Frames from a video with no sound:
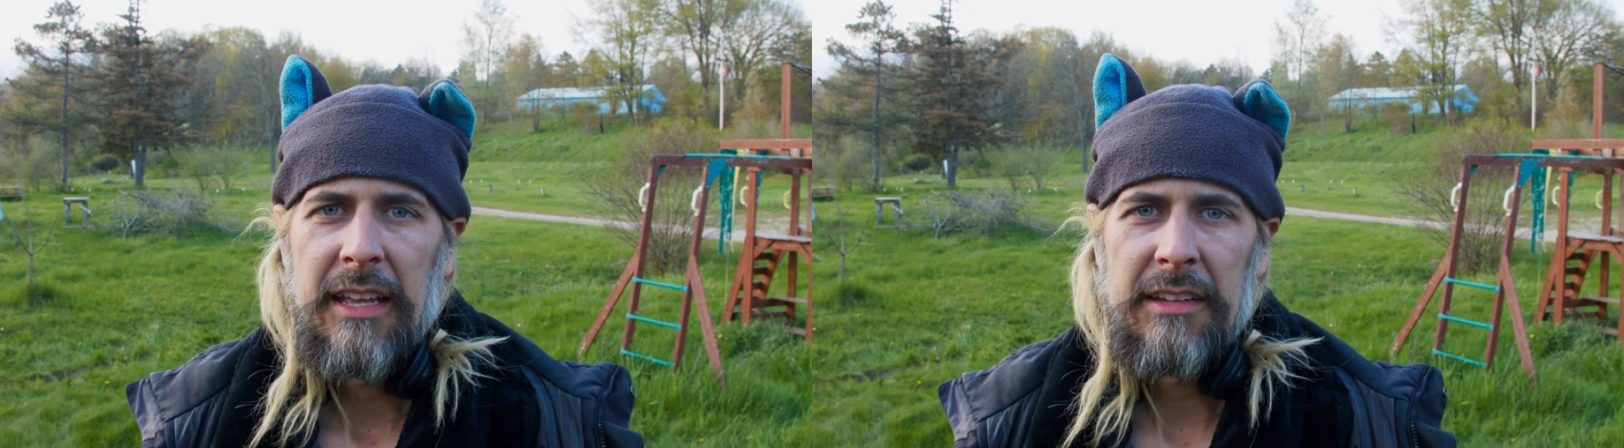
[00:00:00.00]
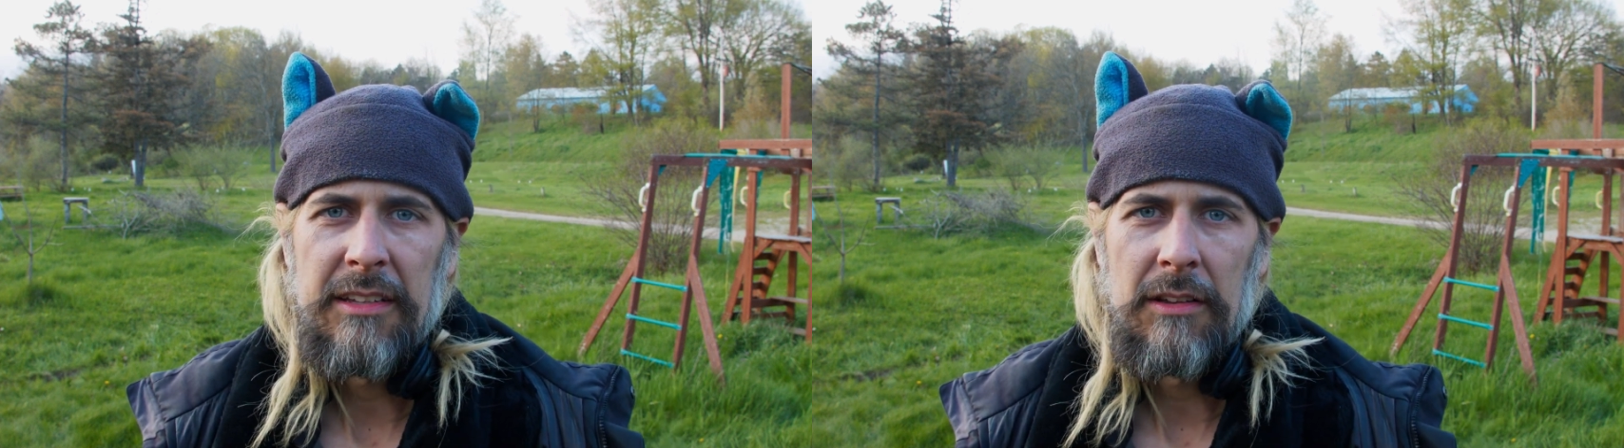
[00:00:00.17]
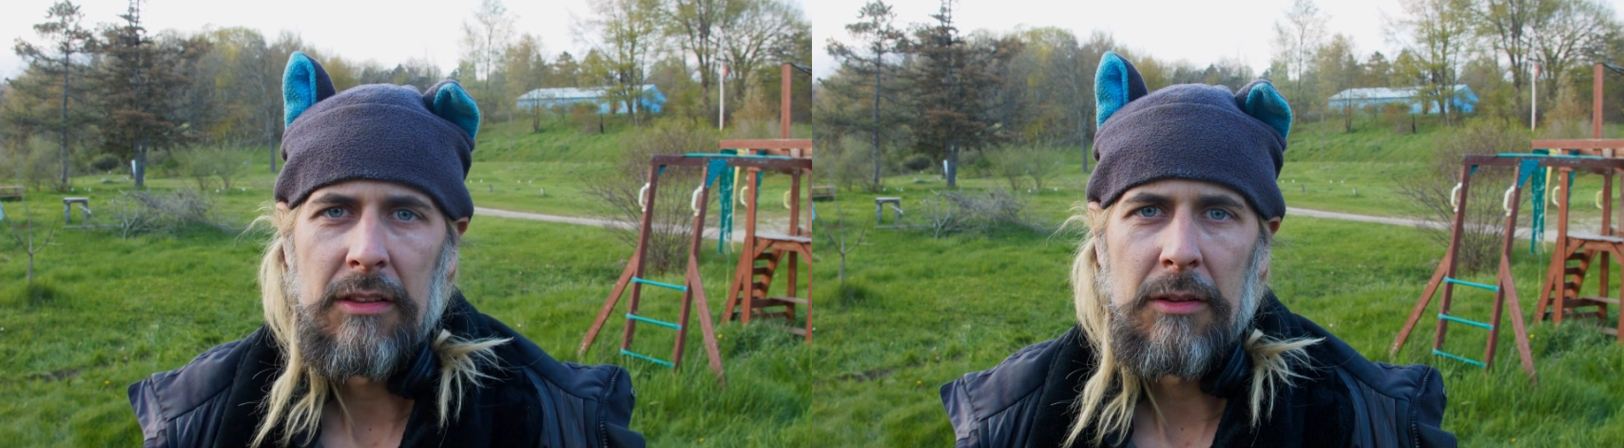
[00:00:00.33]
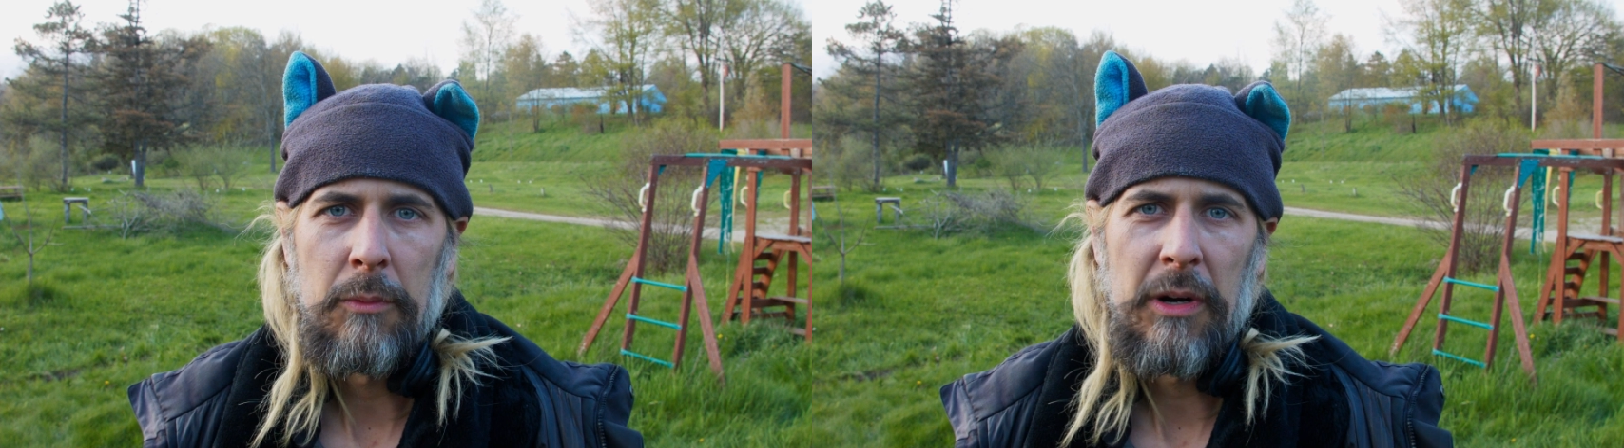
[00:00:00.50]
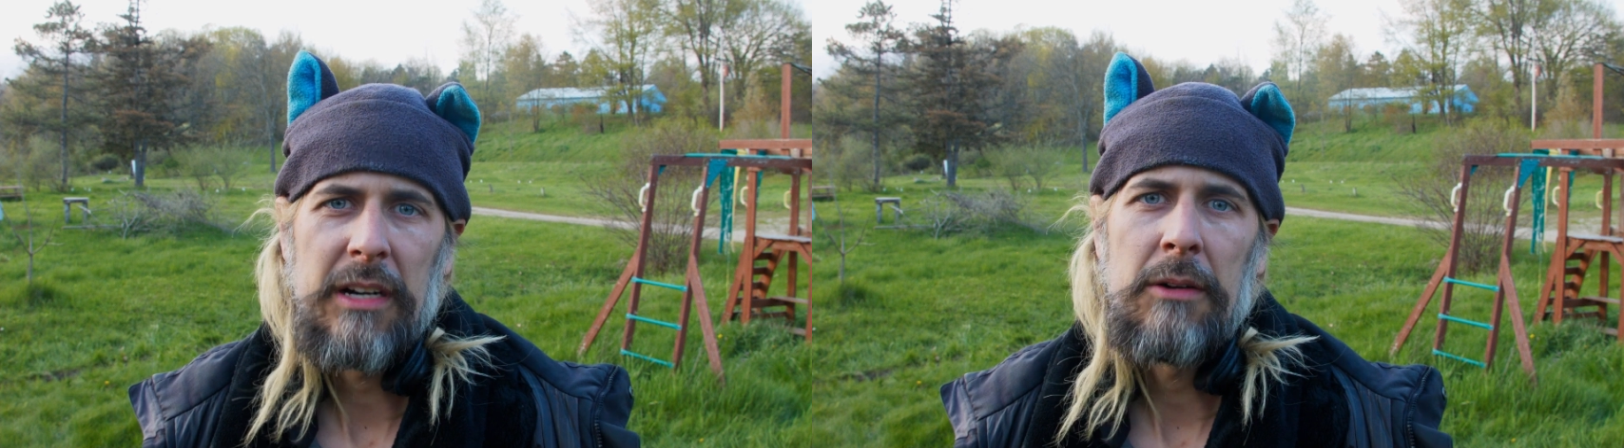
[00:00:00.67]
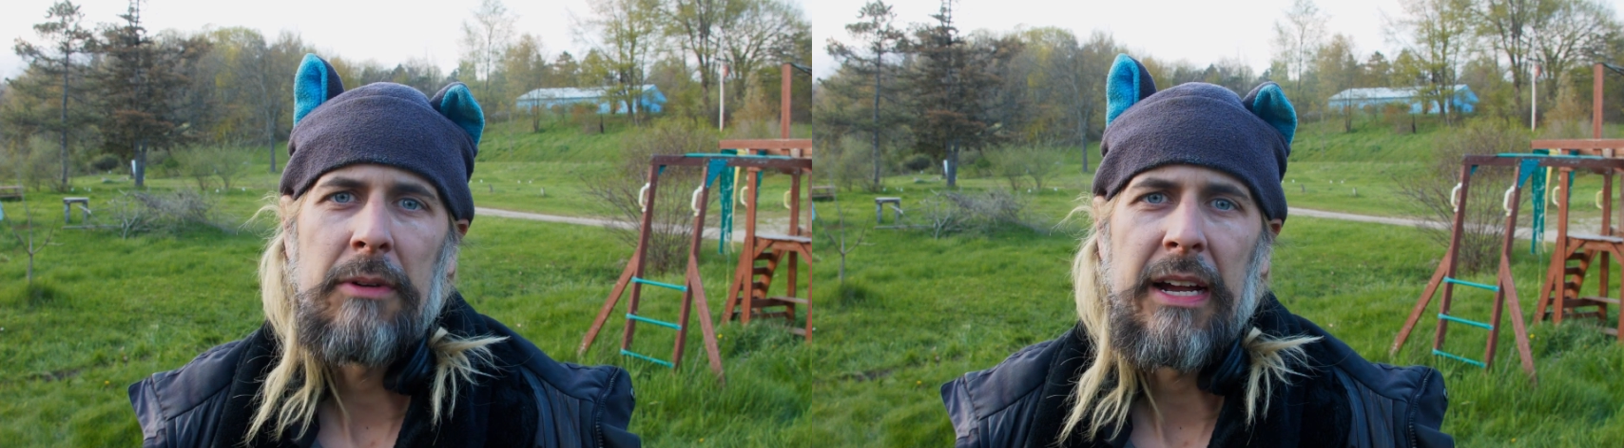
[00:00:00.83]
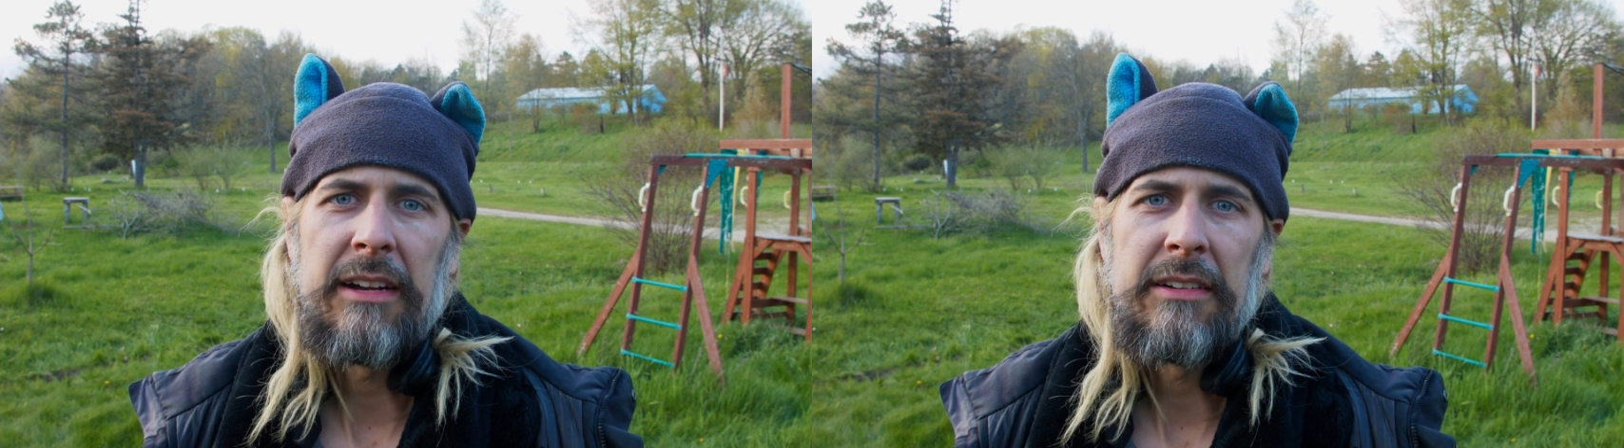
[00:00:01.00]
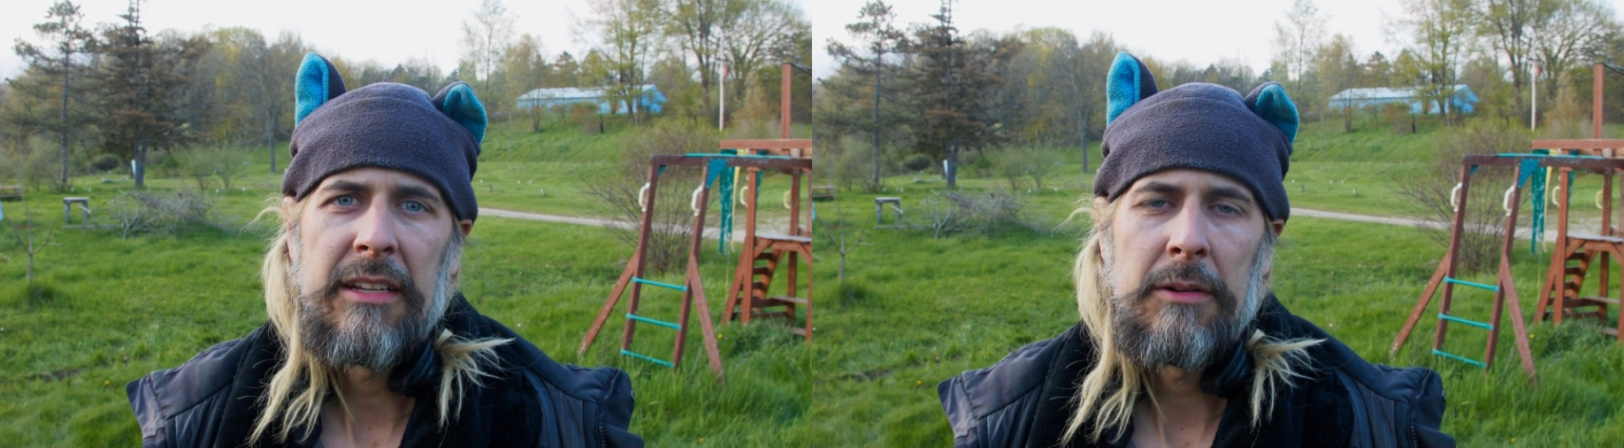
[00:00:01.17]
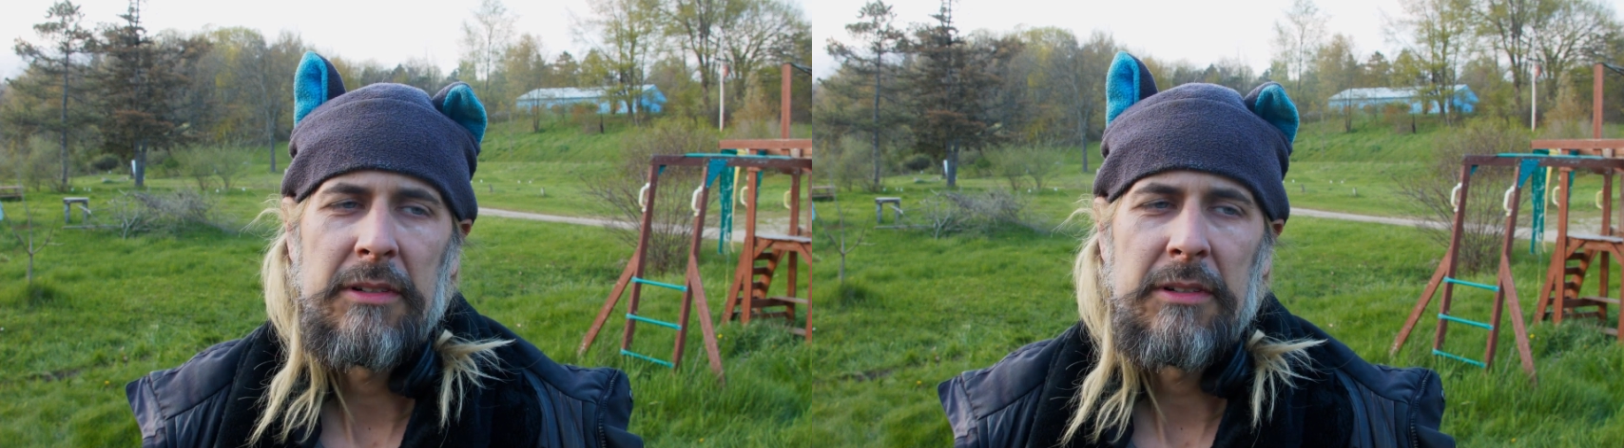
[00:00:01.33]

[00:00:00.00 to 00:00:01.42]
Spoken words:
And so the workaround,